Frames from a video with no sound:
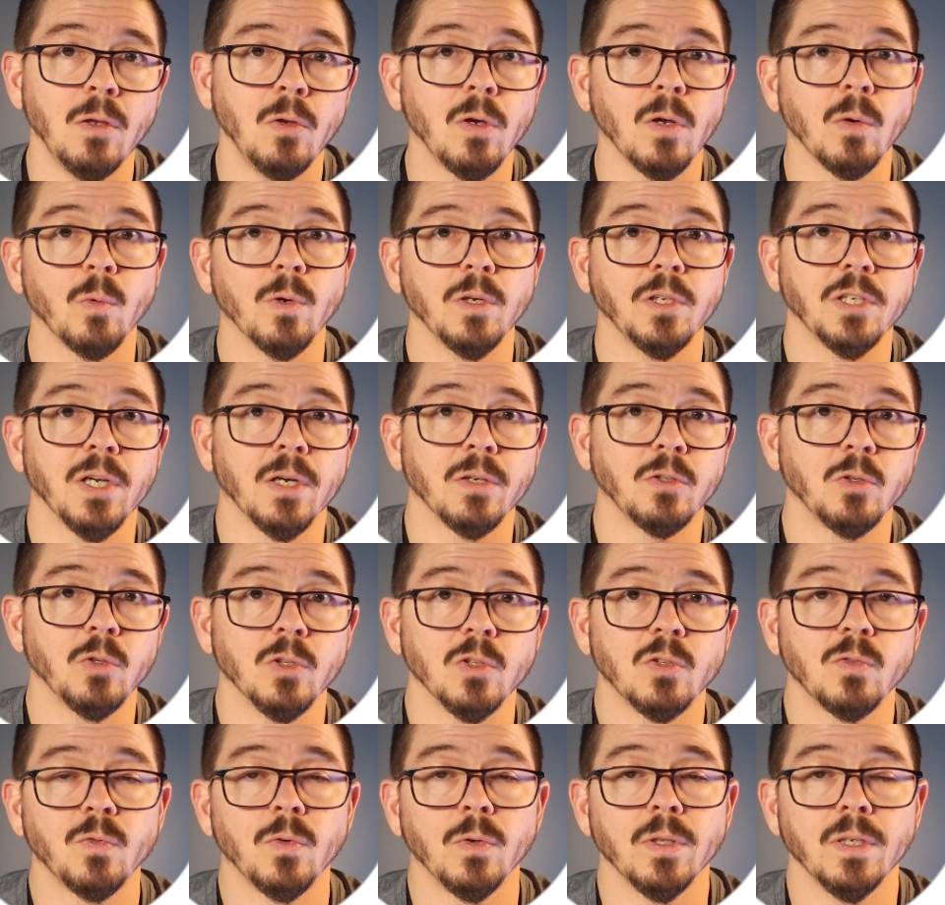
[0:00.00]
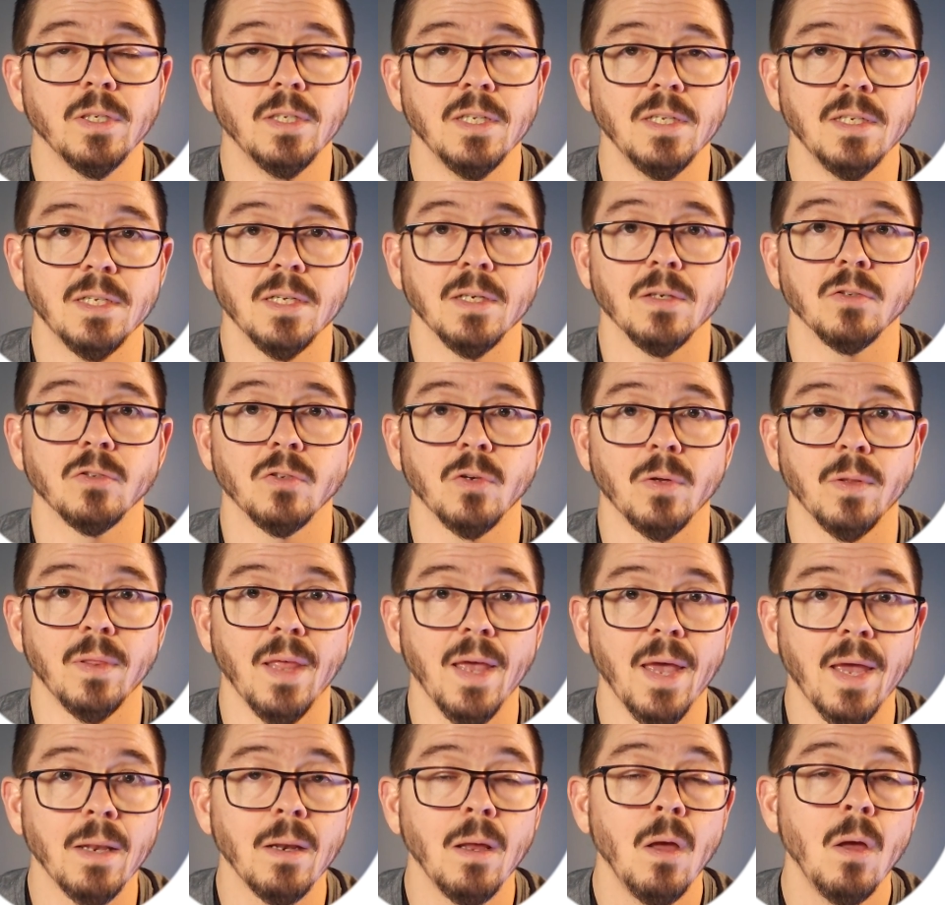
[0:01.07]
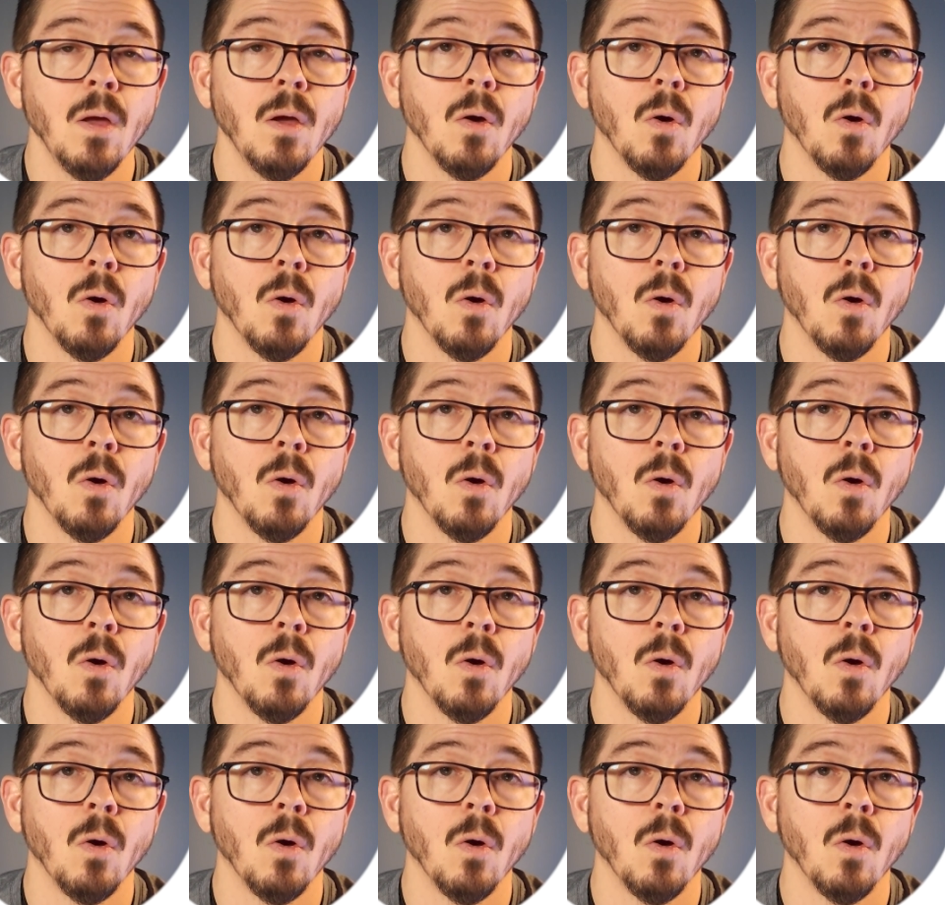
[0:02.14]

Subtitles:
you can reach out to us for the details on that,